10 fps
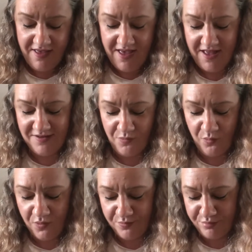And
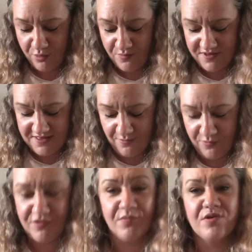what prompted it
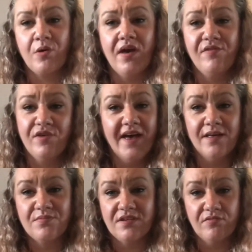was there was quite a few
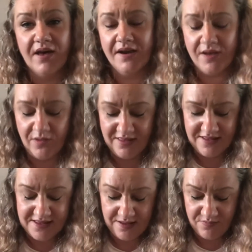items that ran out at the
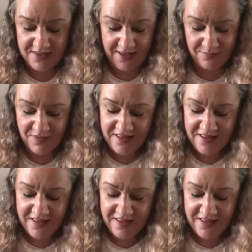same time.